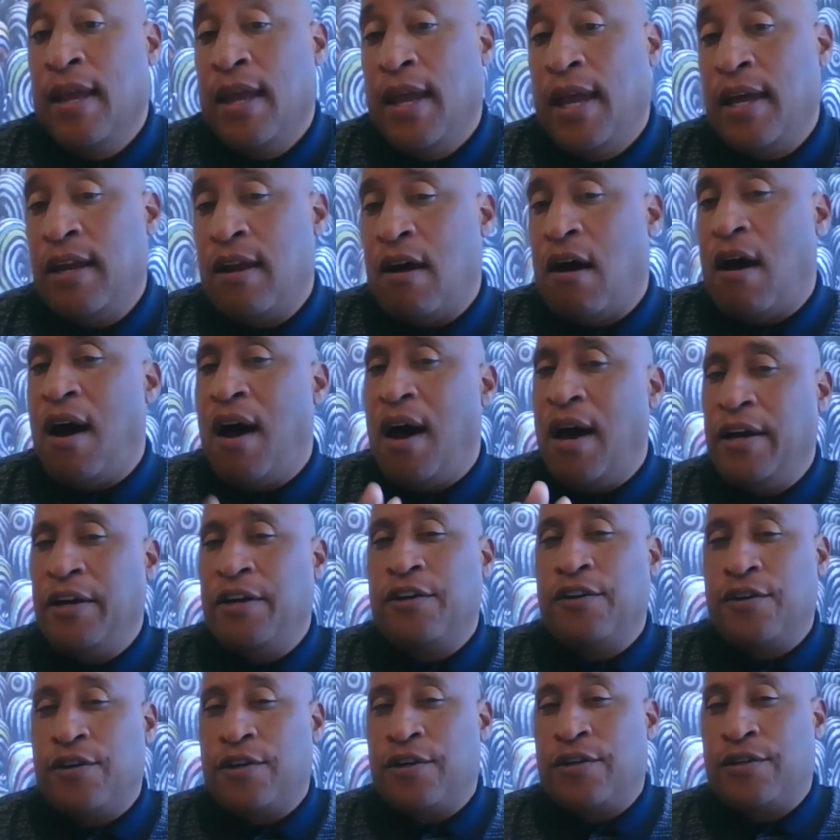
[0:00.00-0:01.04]
And
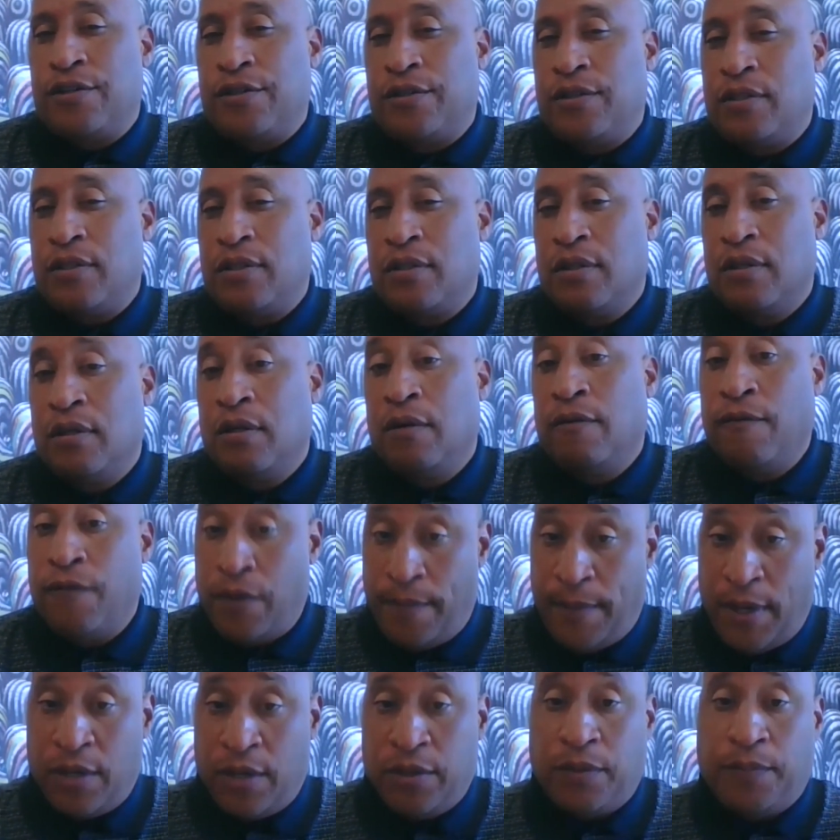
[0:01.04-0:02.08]
auditors, for the
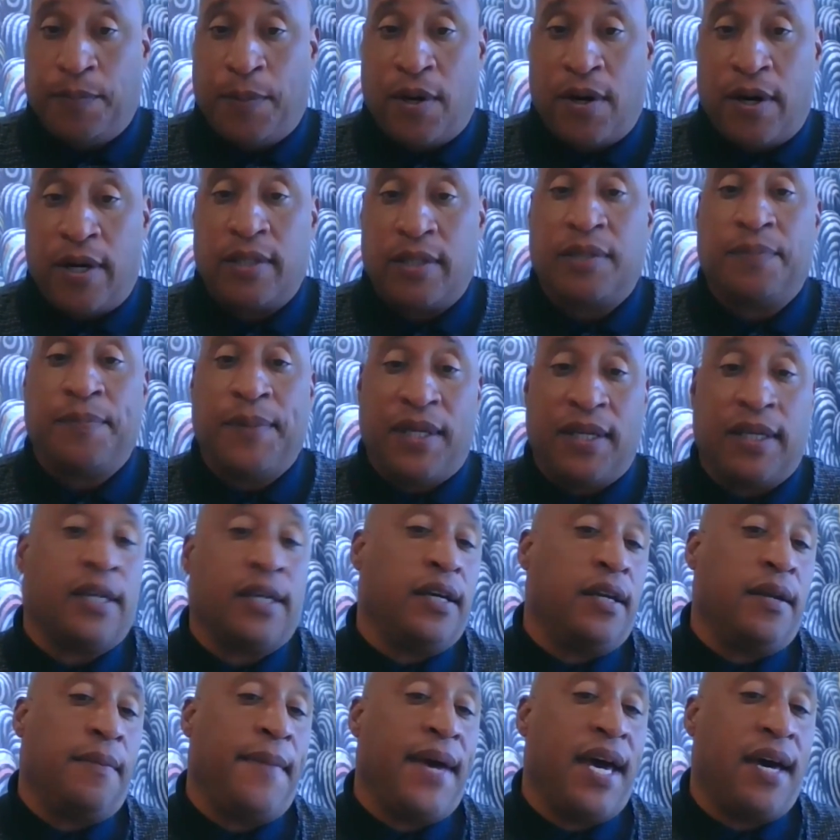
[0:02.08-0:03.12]
most part, spend a
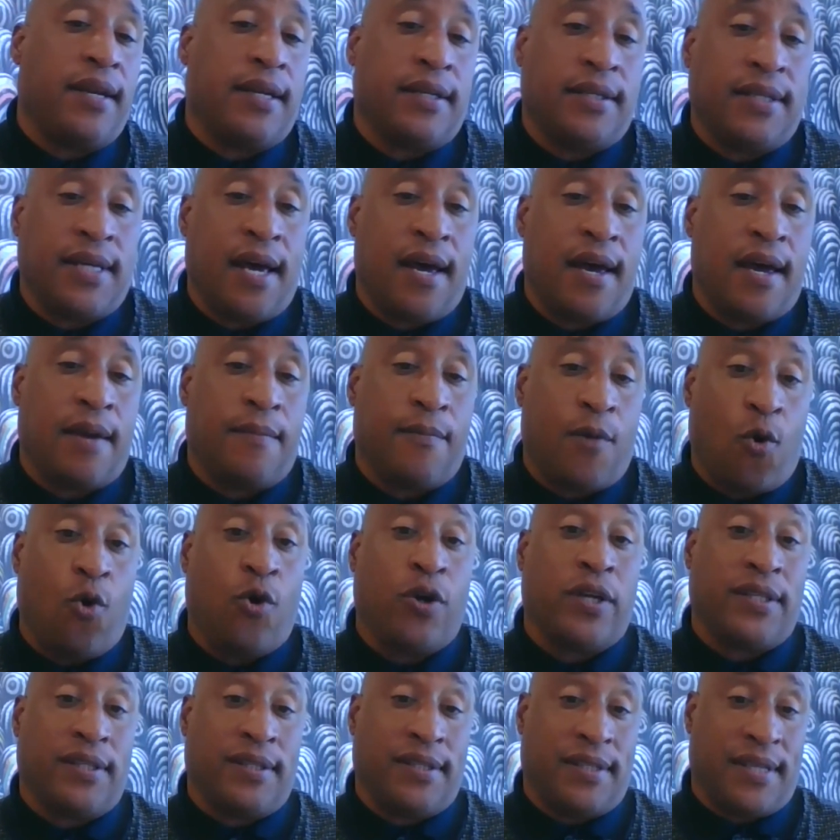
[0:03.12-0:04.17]
good amount of time
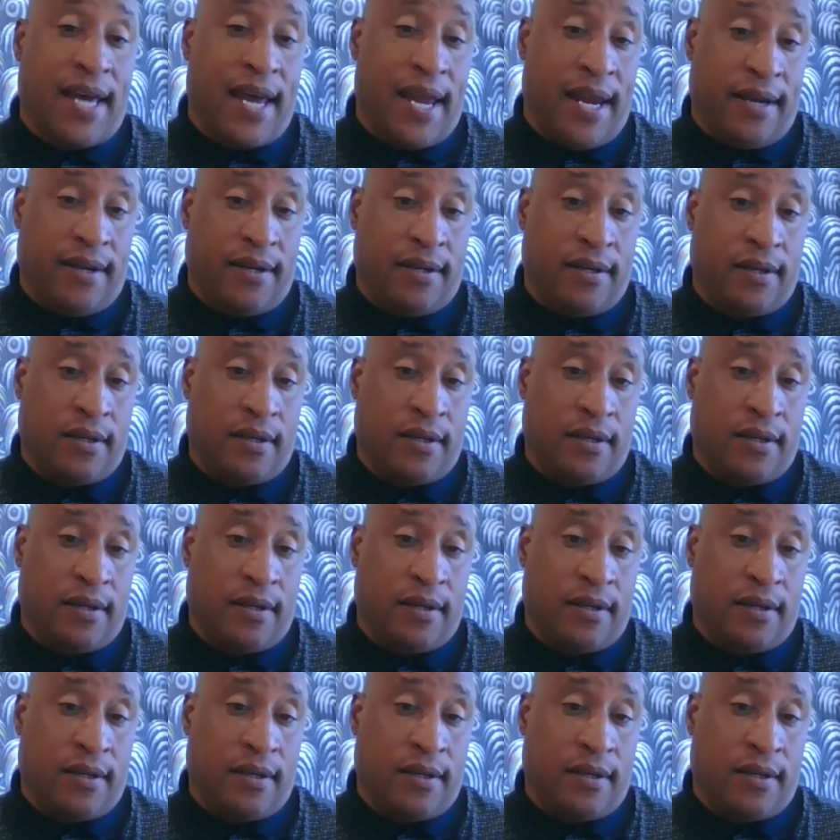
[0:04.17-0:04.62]
on site